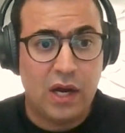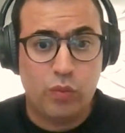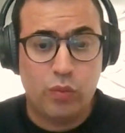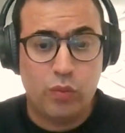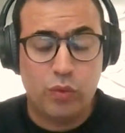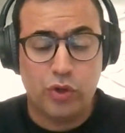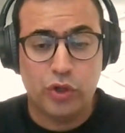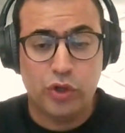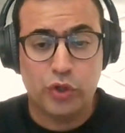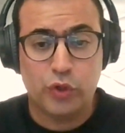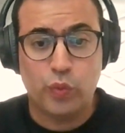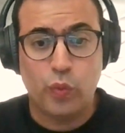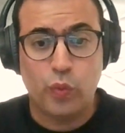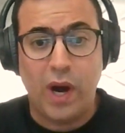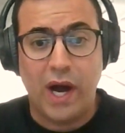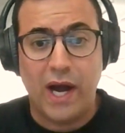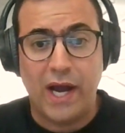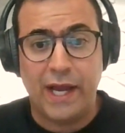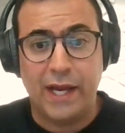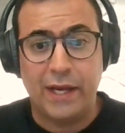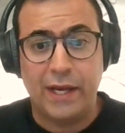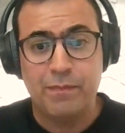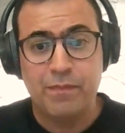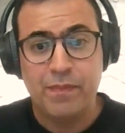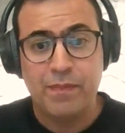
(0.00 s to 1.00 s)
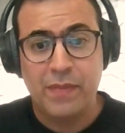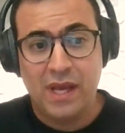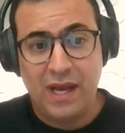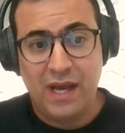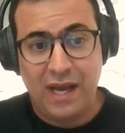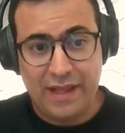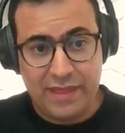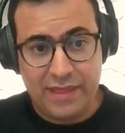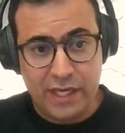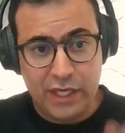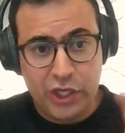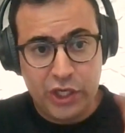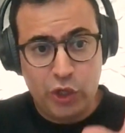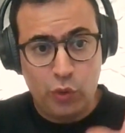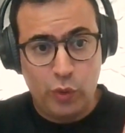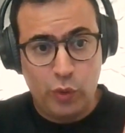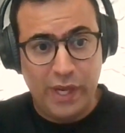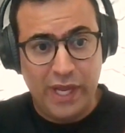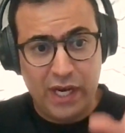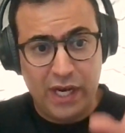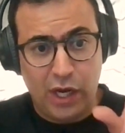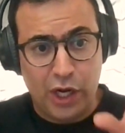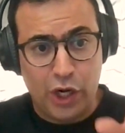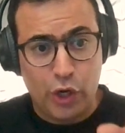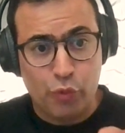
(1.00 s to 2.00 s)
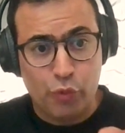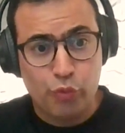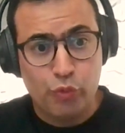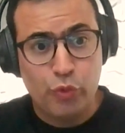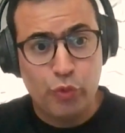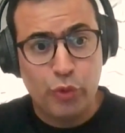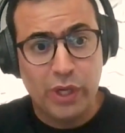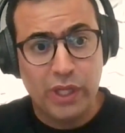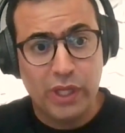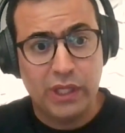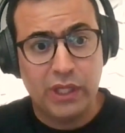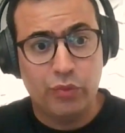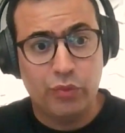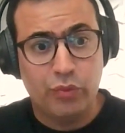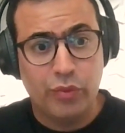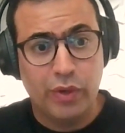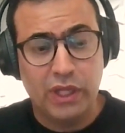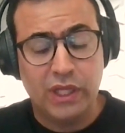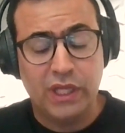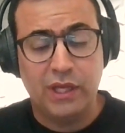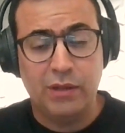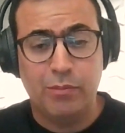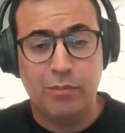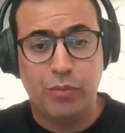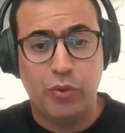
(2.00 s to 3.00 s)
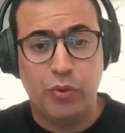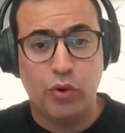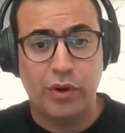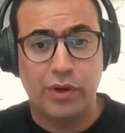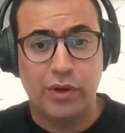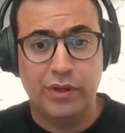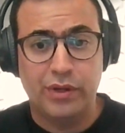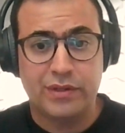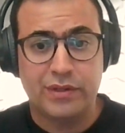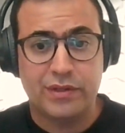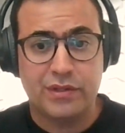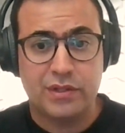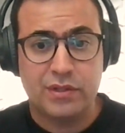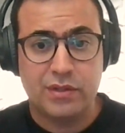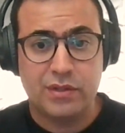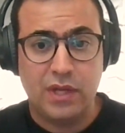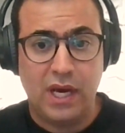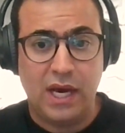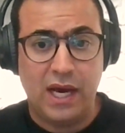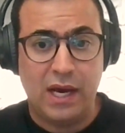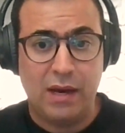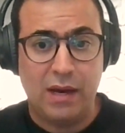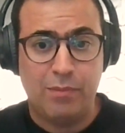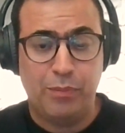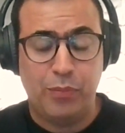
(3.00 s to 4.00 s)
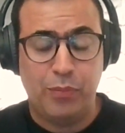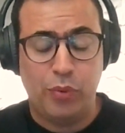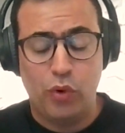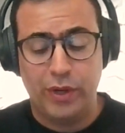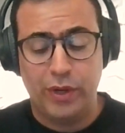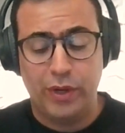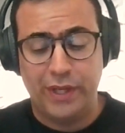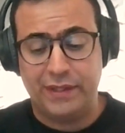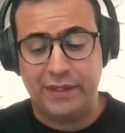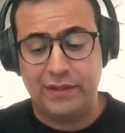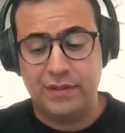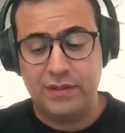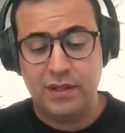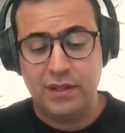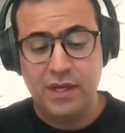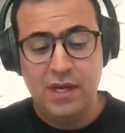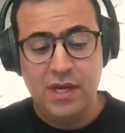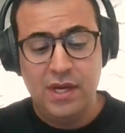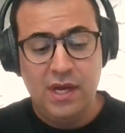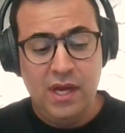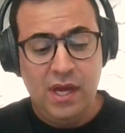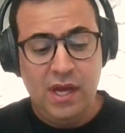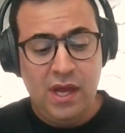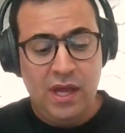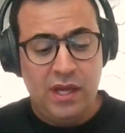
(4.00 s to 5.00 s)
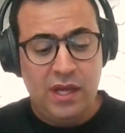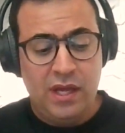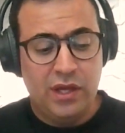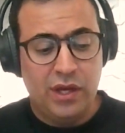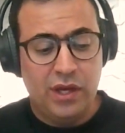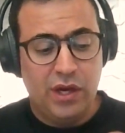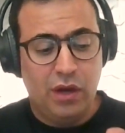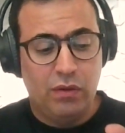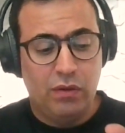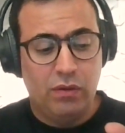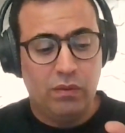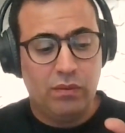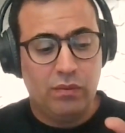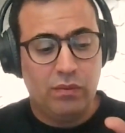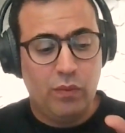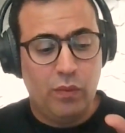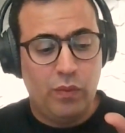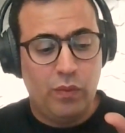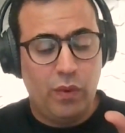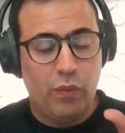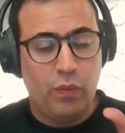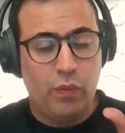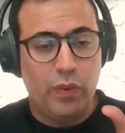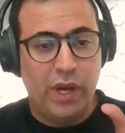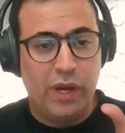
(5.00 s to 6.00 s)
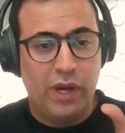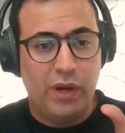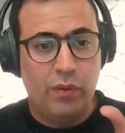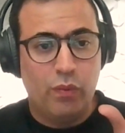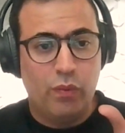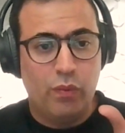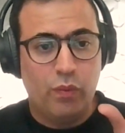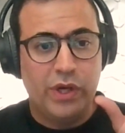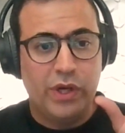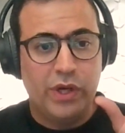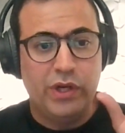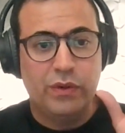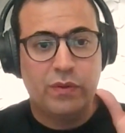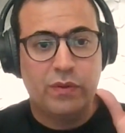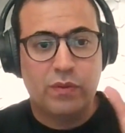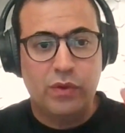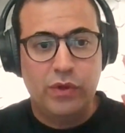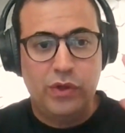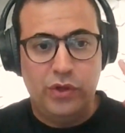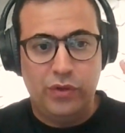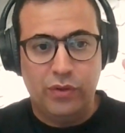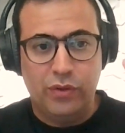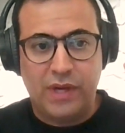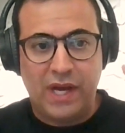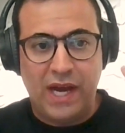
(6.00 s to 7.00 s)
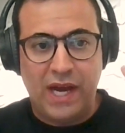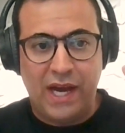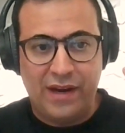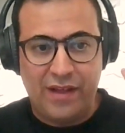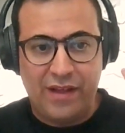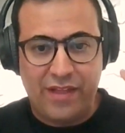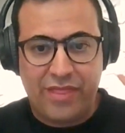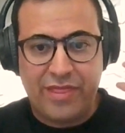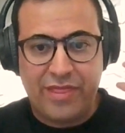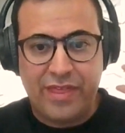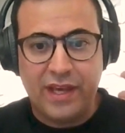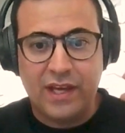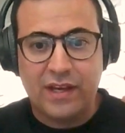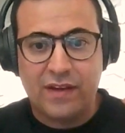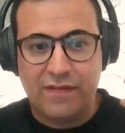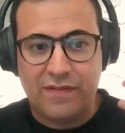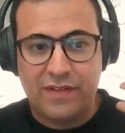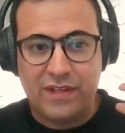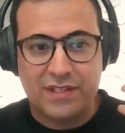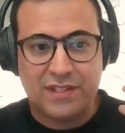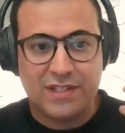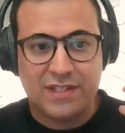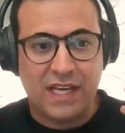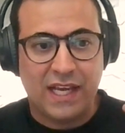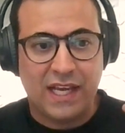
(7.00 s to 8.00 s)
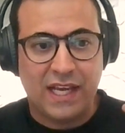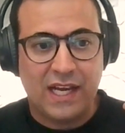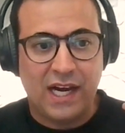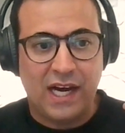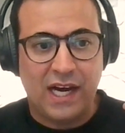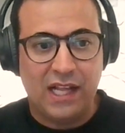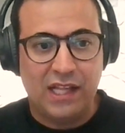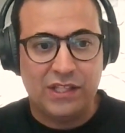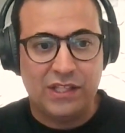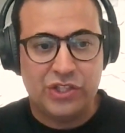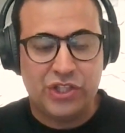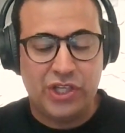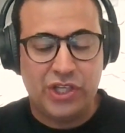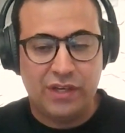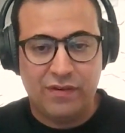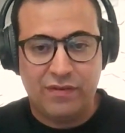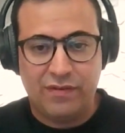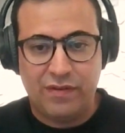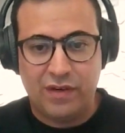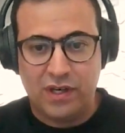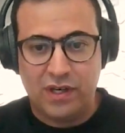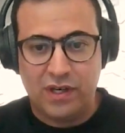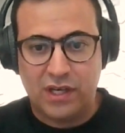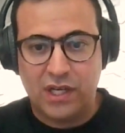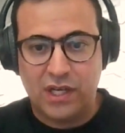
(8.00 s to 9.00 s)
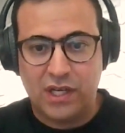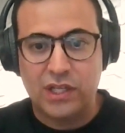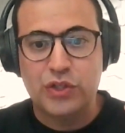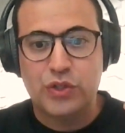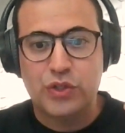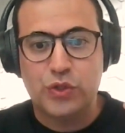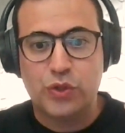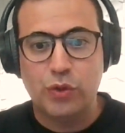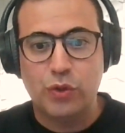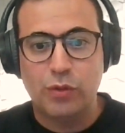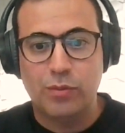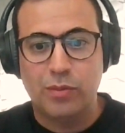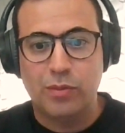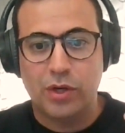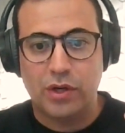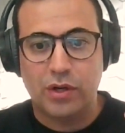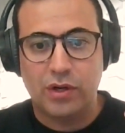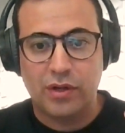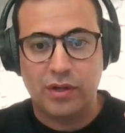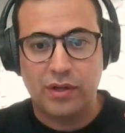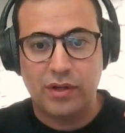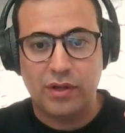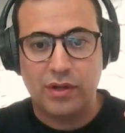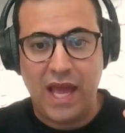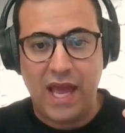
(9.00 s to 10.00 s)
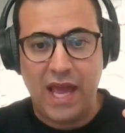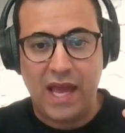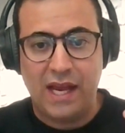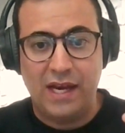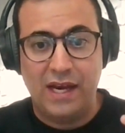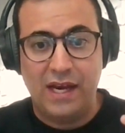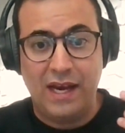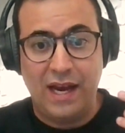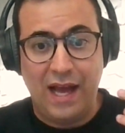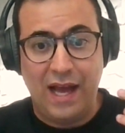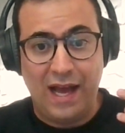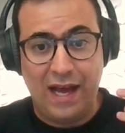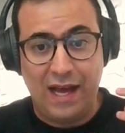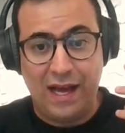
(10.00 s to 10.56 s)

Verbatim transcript: worldwide. I think you hit on a really, really important point. When you kind of think of the psychology of a consumer, and,